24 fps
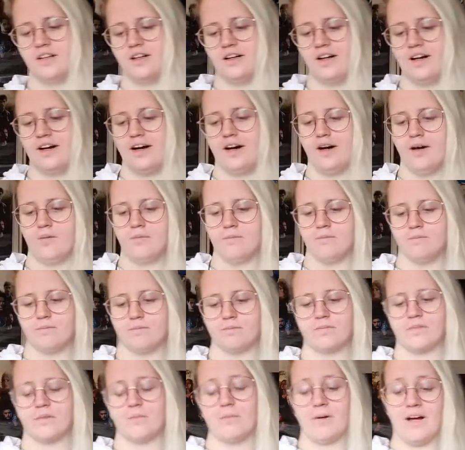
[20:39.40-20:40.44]

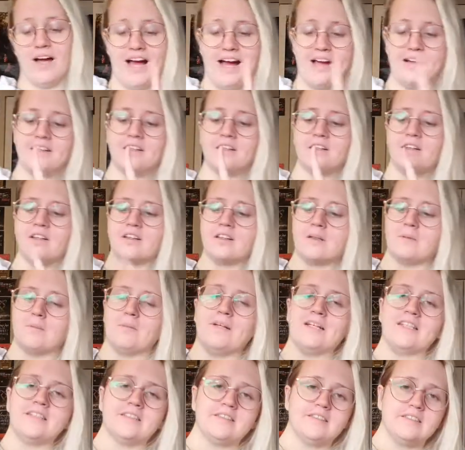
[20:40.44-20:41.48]
But Anna got the
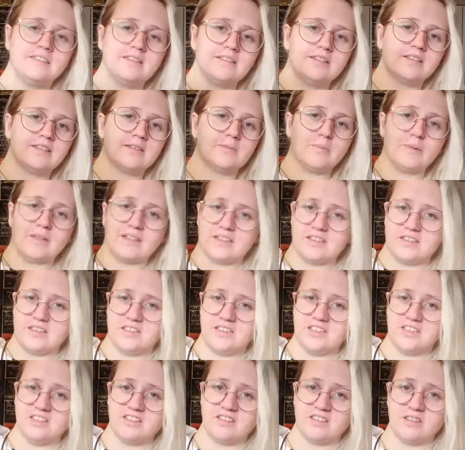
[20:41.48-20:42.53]
pixies because
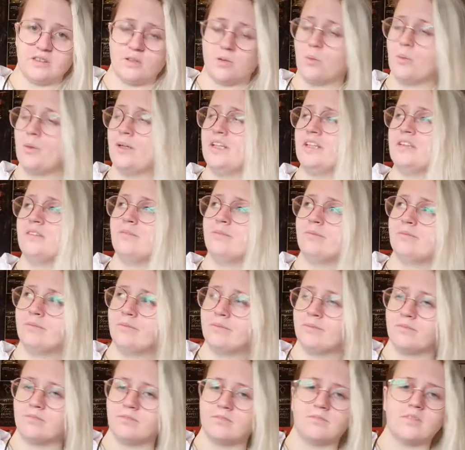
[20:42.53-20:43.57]
she is a queen.
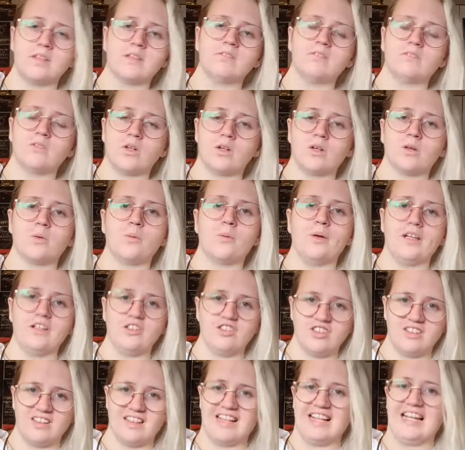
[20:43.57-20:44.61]
But not a queen,
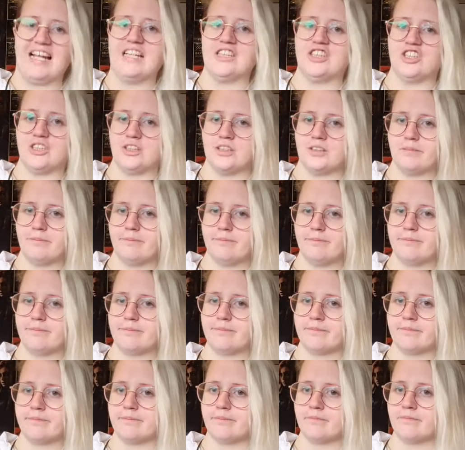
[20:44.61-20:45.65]
she's a legend.
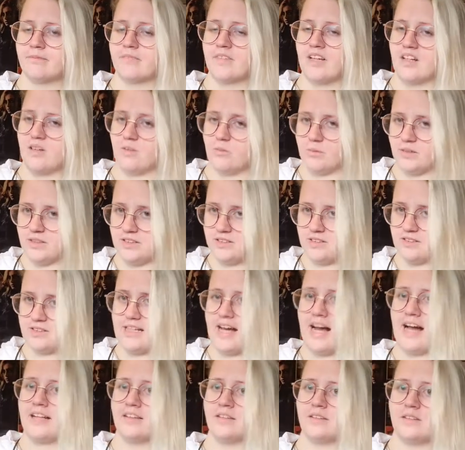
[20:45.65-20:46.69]
And we
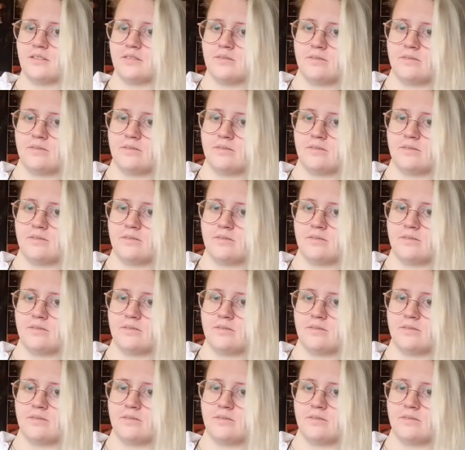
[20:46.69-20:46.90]
stan.